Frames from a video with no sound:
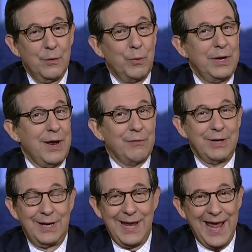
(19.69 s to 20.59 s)
We never
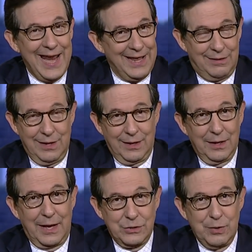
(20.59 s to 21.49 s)
did anything
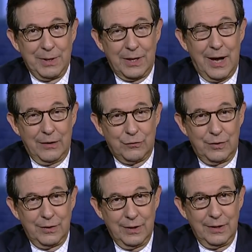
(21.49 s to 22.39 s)
like Jim Acosta
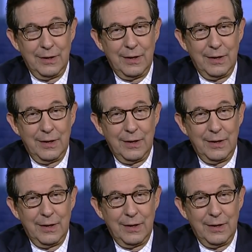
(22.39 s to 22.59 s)
did.